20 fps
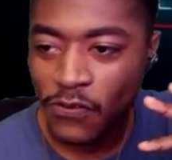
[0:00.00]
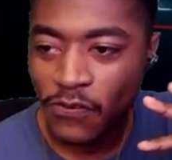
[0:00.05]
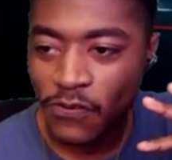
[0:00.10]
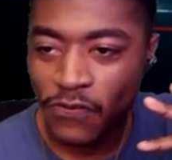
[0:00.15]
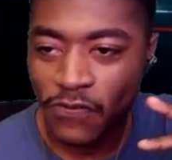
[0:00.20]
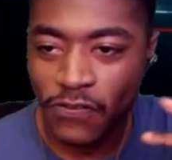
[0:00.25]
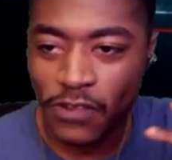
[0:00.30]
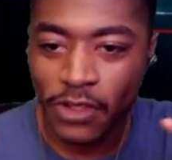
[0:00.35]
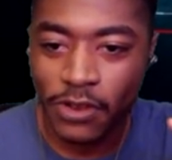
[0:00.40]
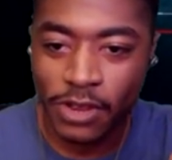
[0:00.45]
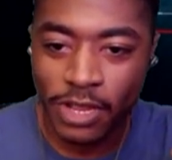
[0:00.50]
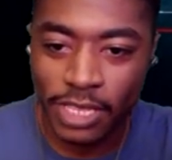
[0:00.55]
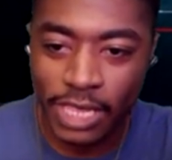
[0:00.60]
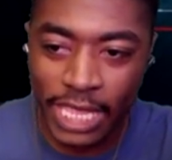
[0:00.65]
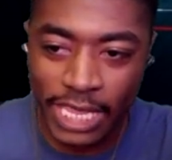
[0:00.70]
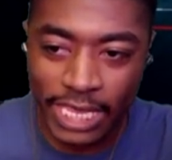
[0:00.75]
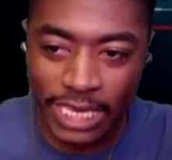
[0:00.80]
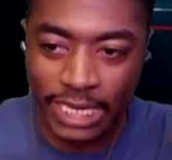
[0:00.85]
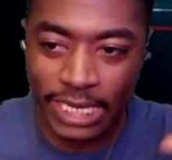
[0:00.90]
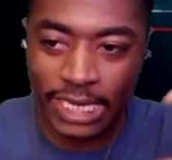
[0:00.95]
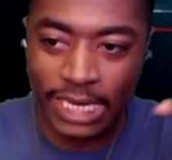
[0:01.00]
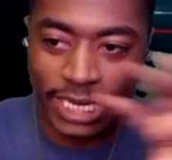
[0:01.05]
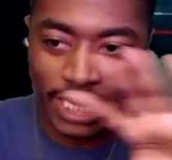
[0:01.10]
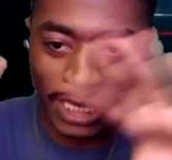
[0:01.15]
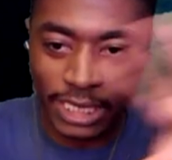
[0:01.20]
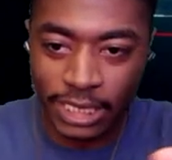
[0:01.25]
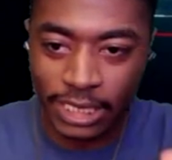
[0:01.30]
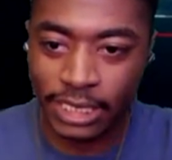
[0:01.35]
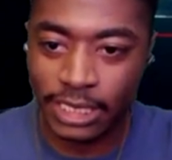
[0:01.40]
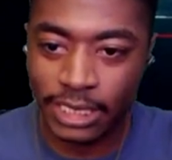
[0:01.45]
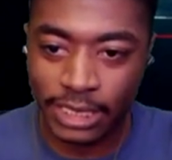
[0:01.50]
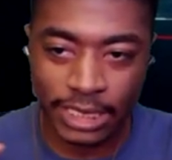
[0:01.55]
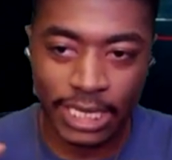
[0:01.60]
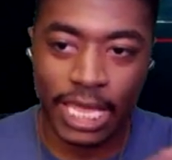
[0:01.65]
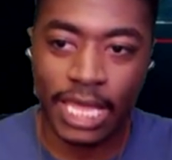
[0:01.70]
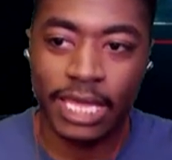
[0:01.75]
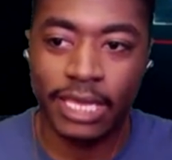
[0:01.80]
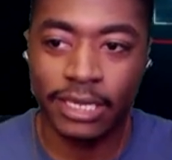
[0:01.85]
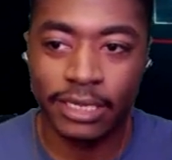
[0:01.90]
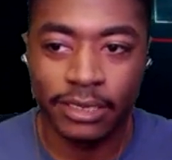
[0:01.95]
very like neatly
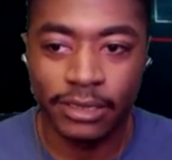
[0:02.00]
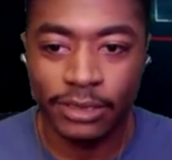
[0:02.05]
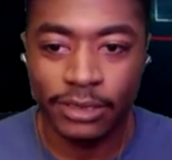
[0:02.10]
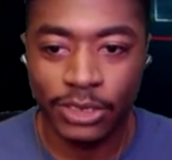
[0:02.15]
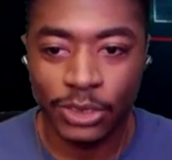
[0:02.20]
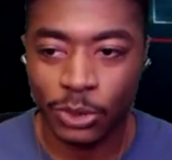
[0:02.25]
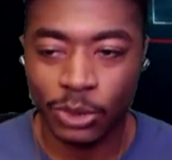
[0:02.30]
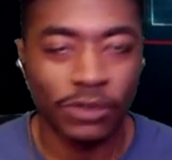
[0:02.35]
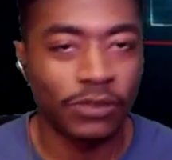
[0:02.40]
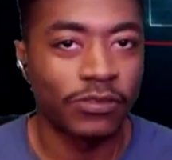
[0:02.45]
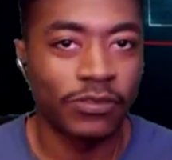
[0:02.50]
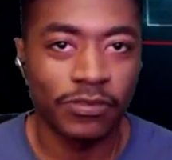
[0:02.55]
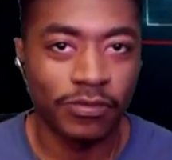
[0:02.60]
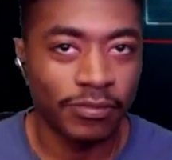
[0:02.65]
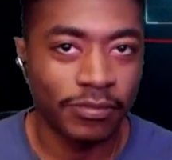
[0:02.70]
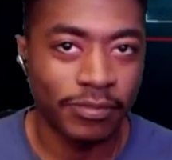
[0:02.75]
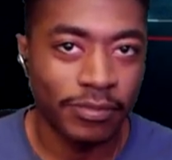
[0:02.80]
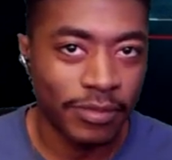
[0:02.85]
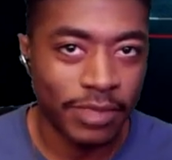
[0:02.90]
designed sort of